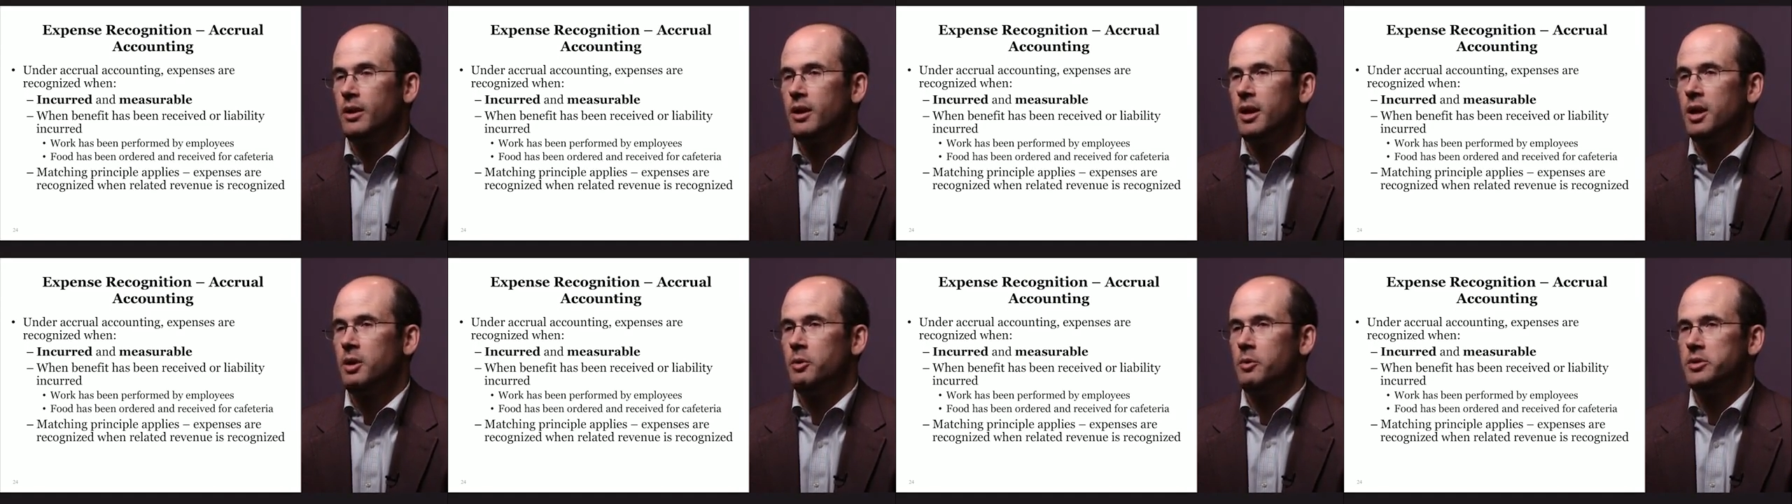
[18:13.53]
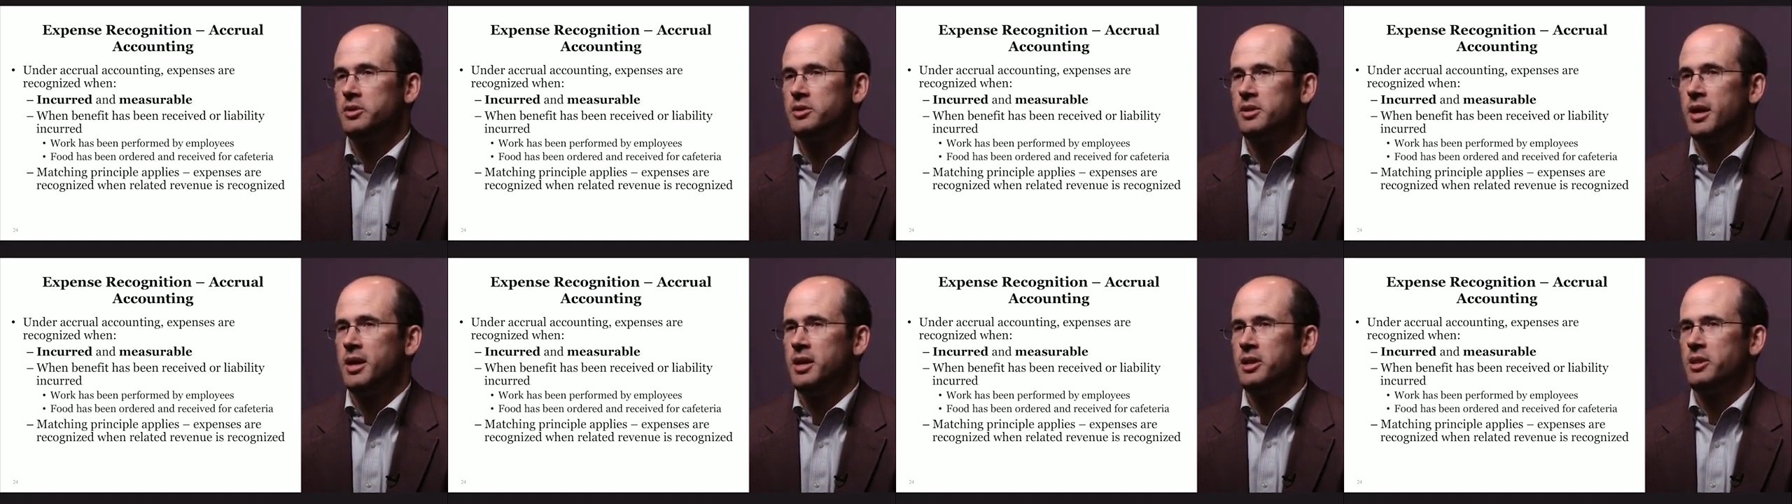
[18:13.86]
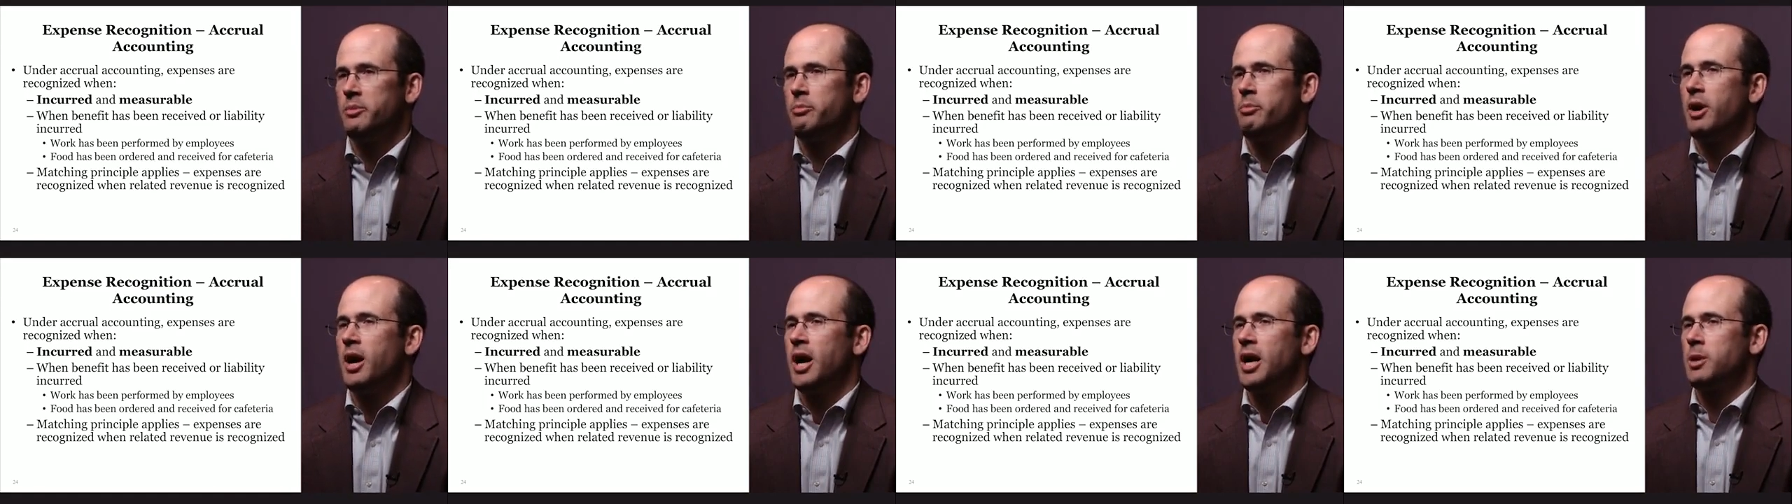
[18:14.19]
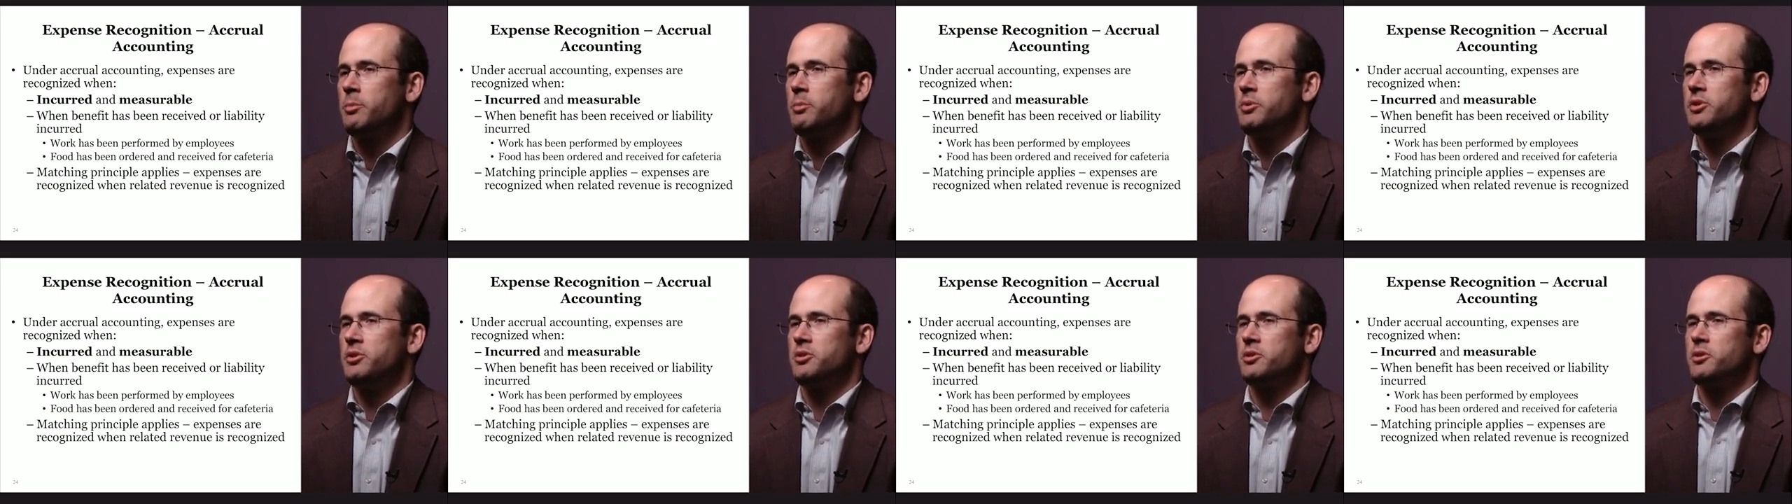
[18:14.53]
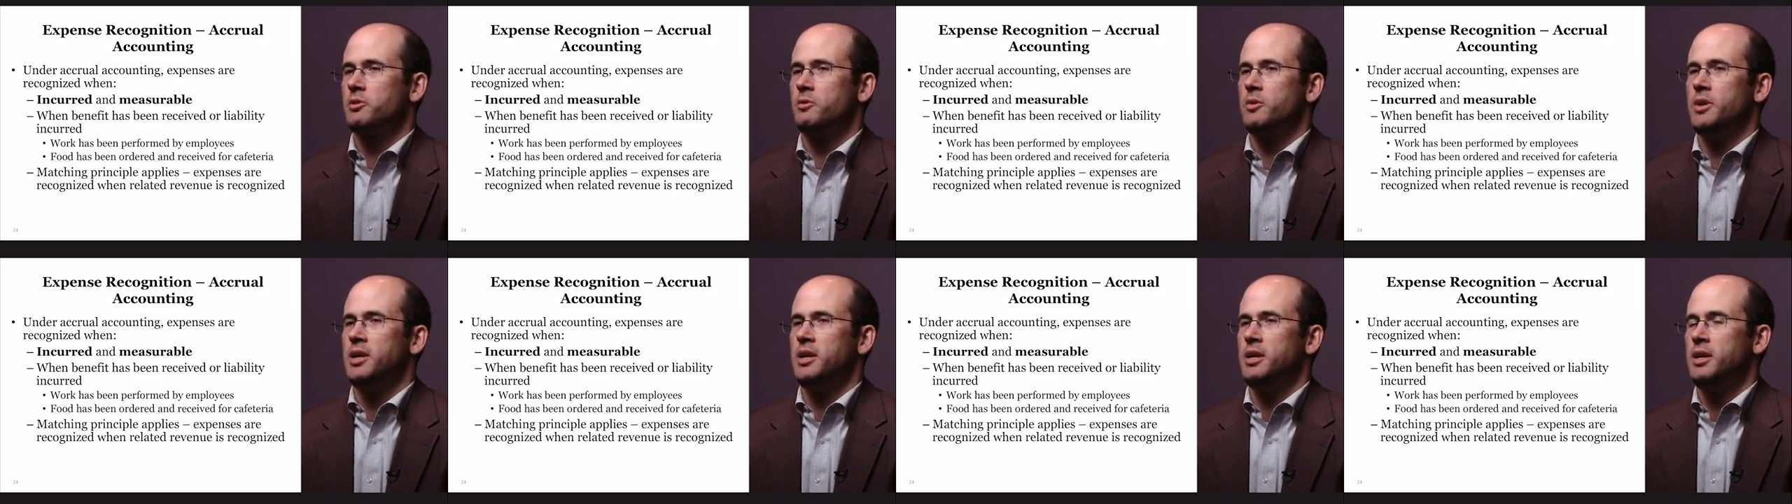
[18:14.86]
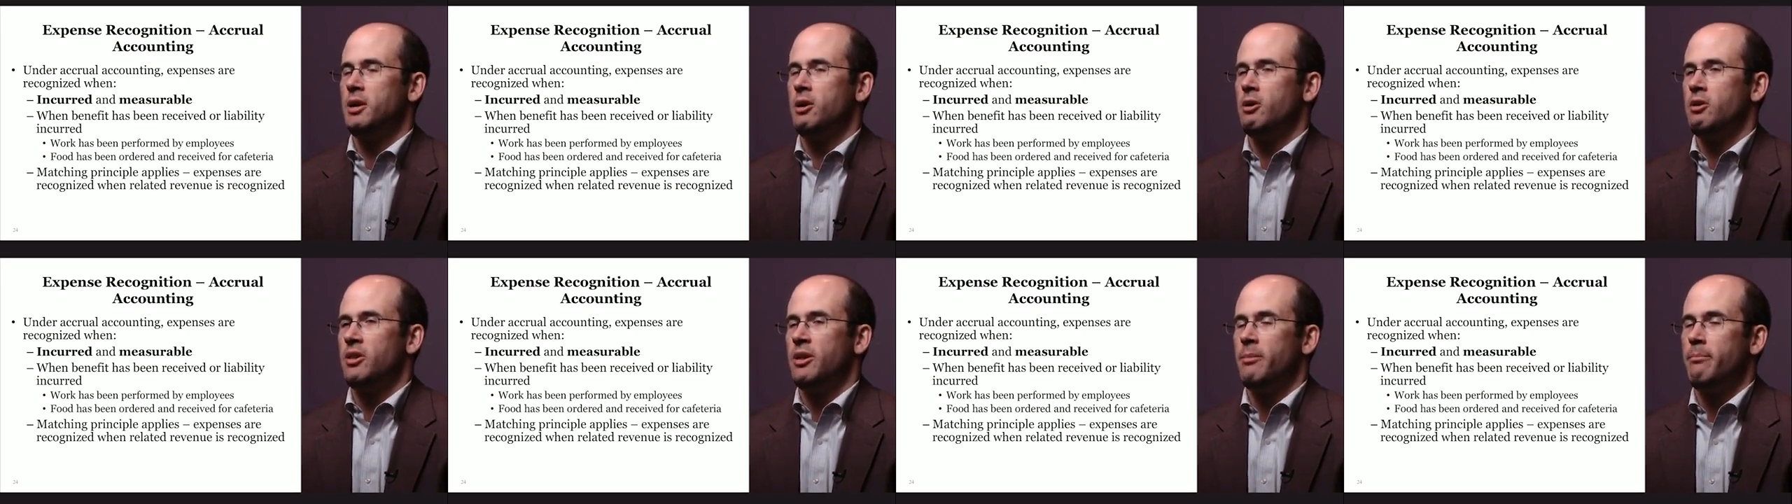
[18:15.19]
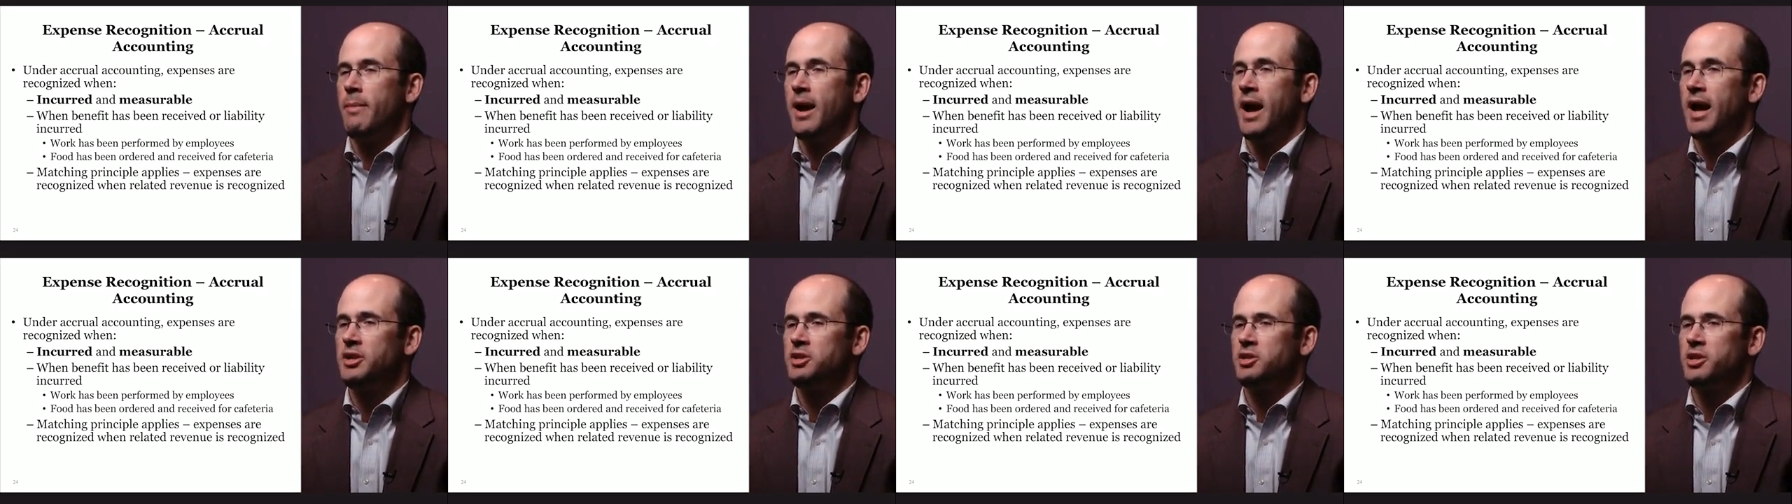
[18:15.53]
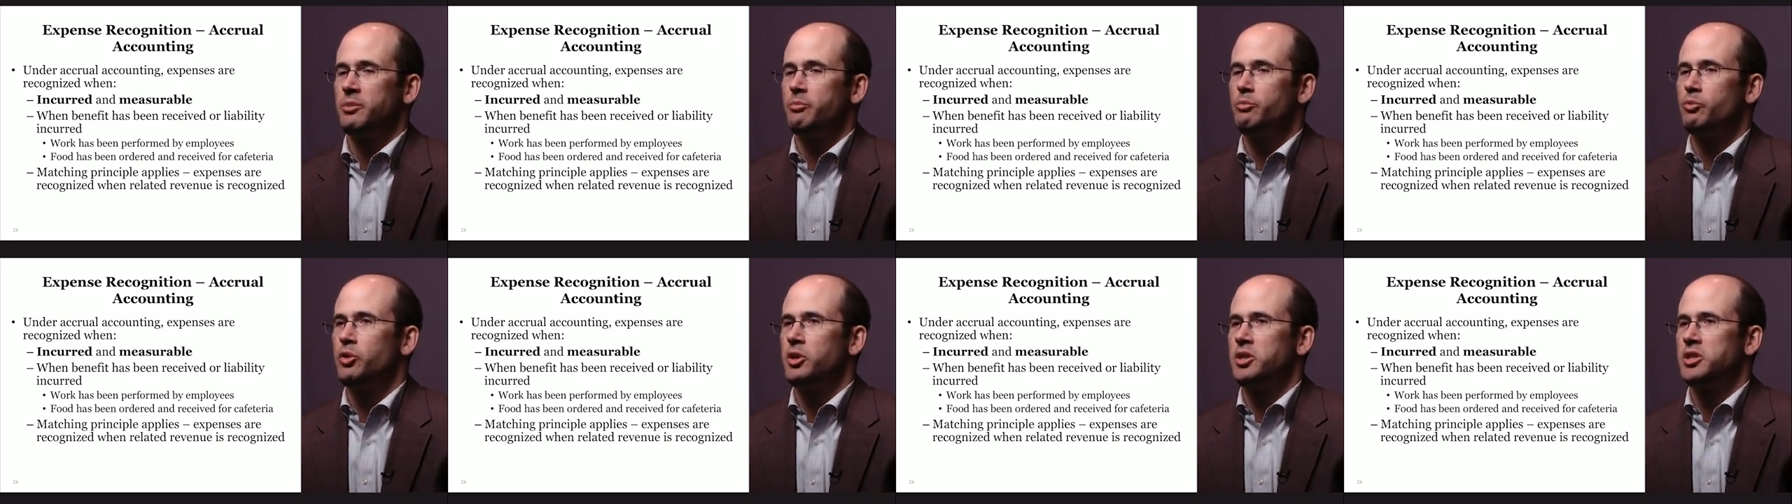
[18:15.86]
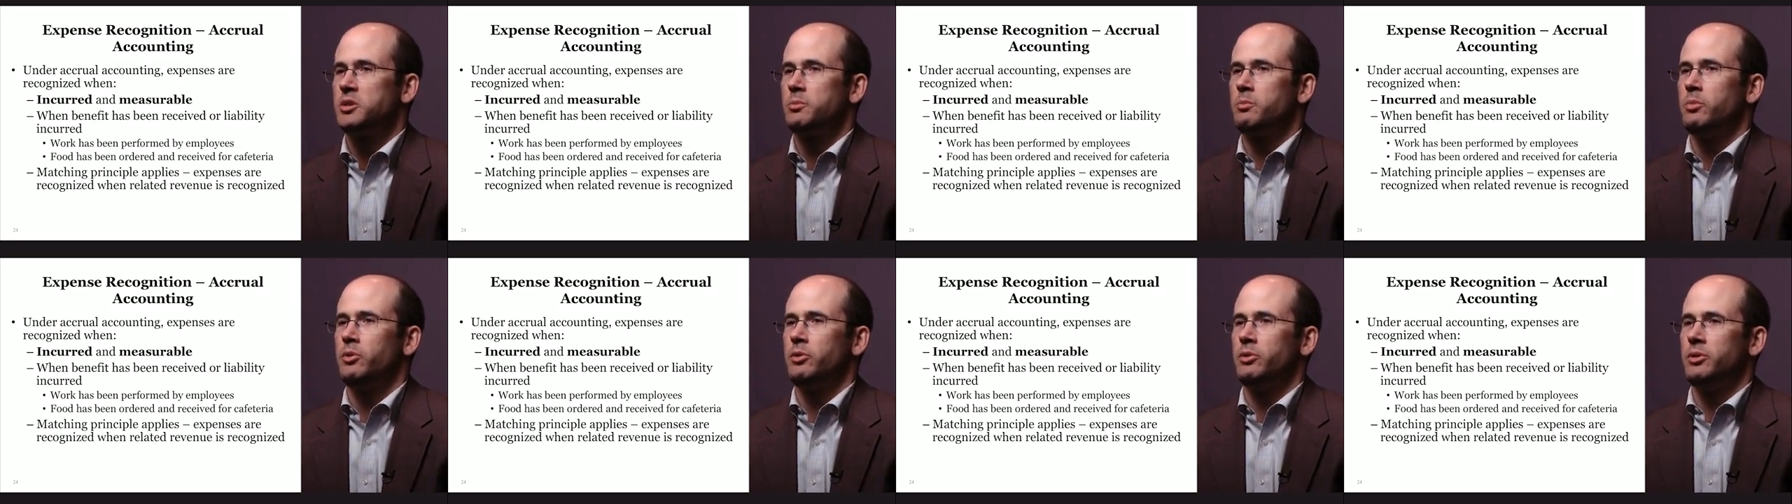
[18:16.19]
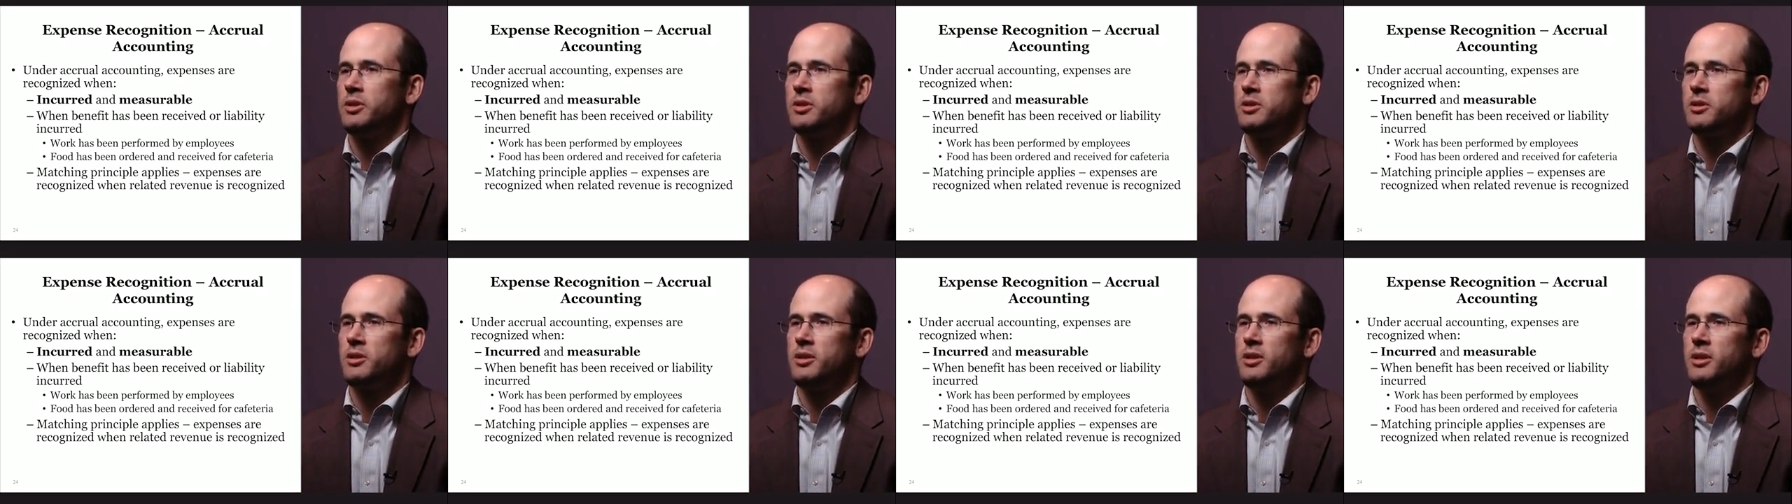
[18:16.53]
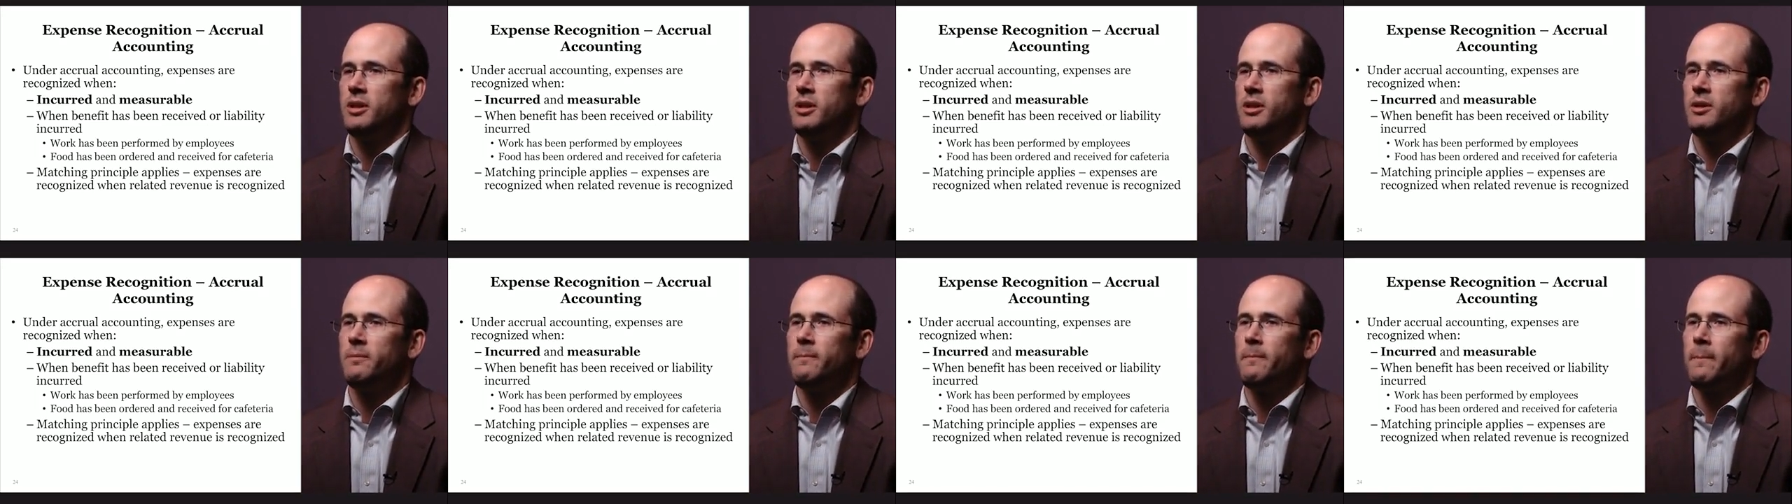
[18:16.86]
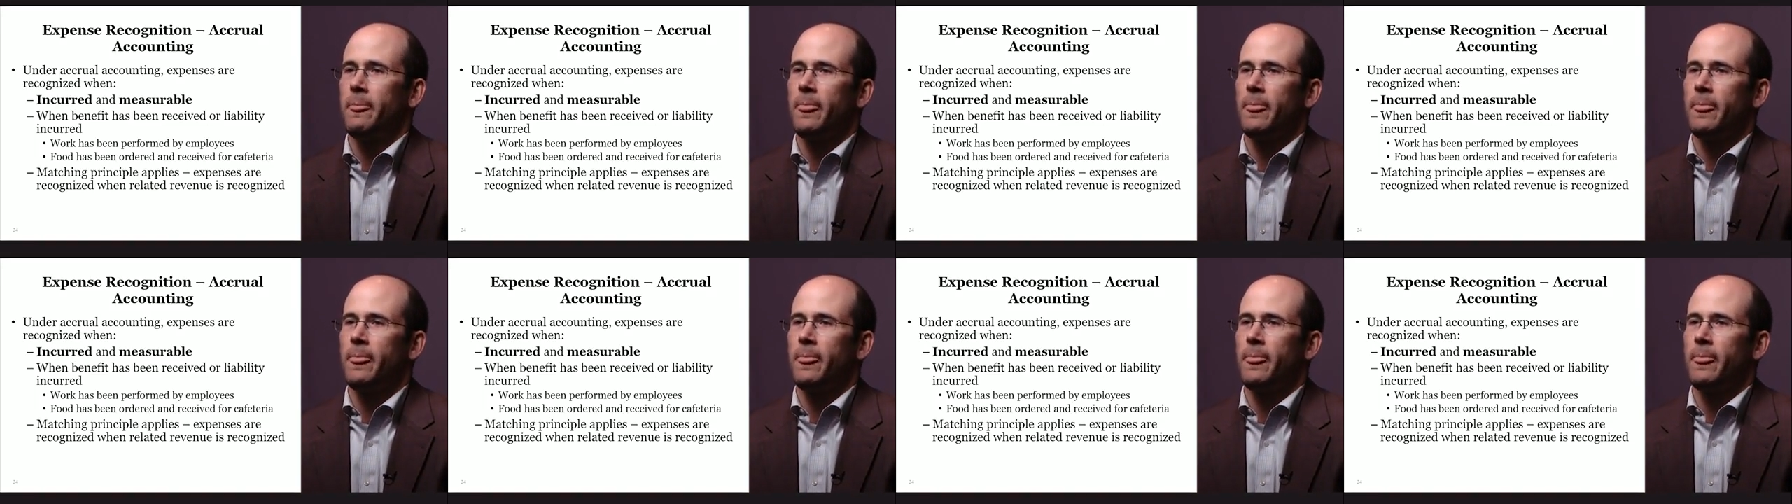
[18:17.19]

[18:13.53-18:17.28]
And we say at the bottom of the screen here, the matching principle is key.